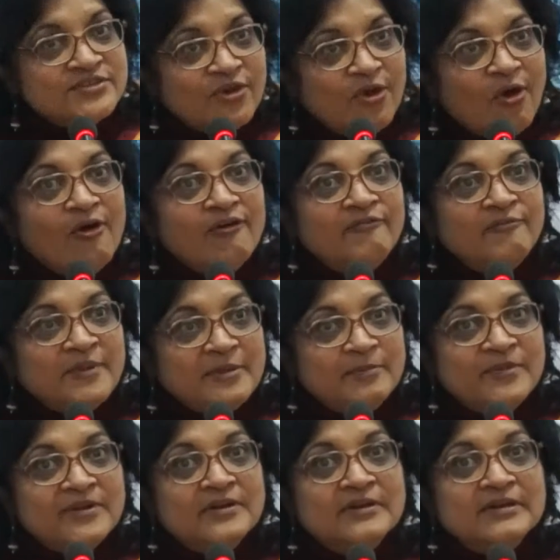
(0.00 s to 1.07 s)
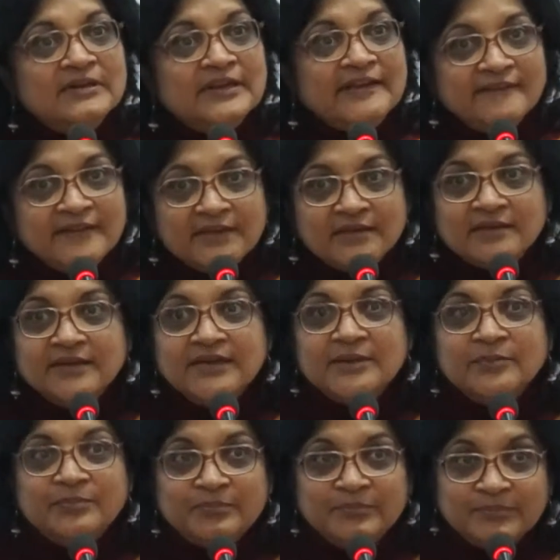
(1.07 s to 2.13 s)
of people in the
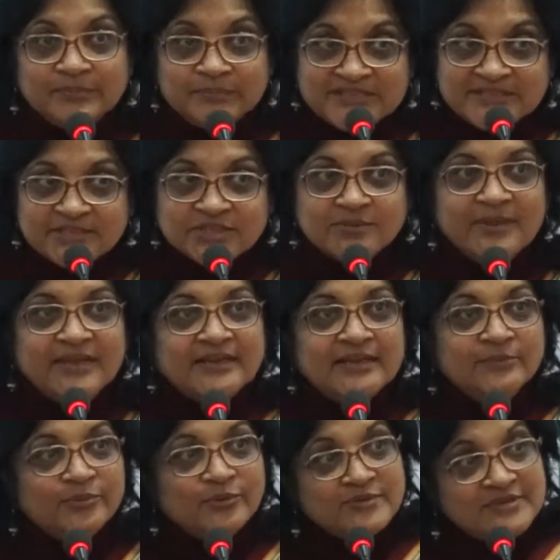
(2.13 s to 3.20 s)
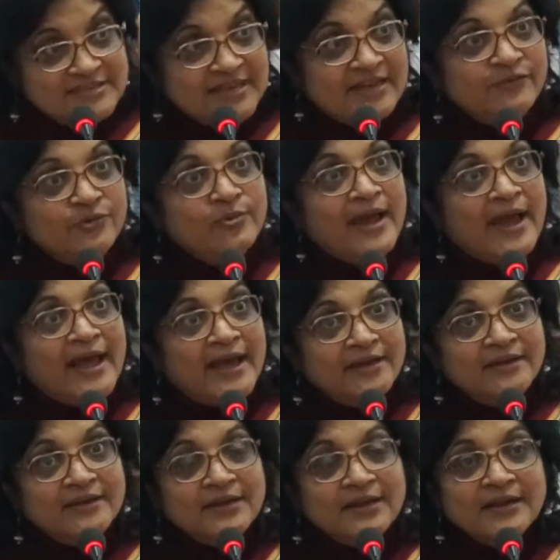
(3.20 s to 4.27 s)
learning decision-making process have you
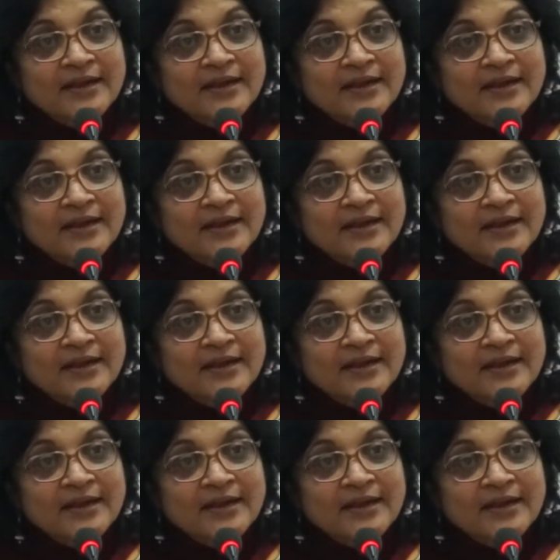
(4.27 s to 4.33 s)
had,